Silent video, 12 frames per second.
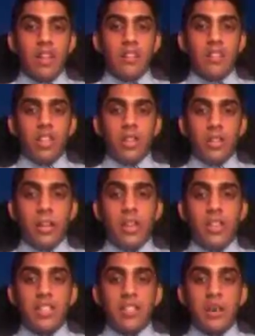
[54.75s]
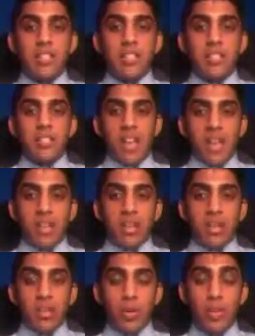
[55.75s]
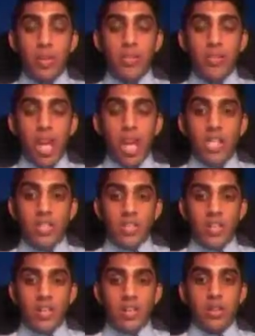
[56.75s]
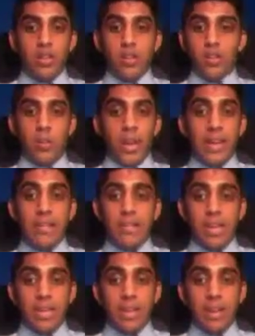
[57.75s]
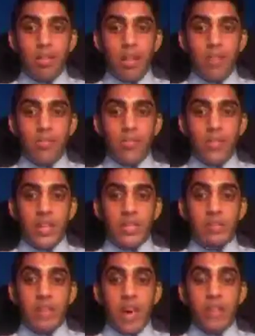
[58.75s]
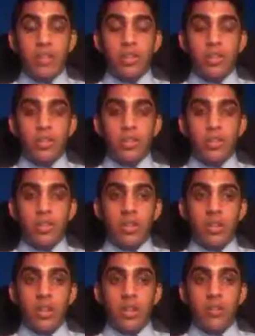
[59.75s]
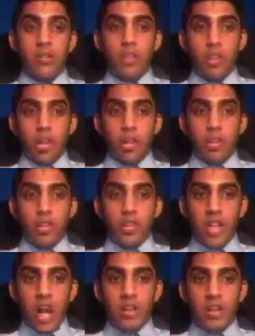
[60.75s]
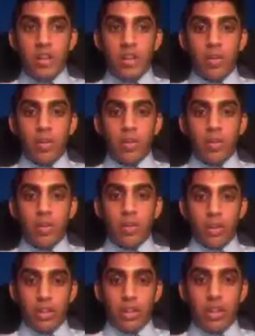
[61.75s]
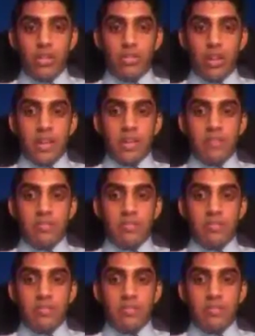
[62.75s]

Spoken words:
The debate is about deciding whose philosophy or way of thinking about life is better suited for the current topic or the current debate.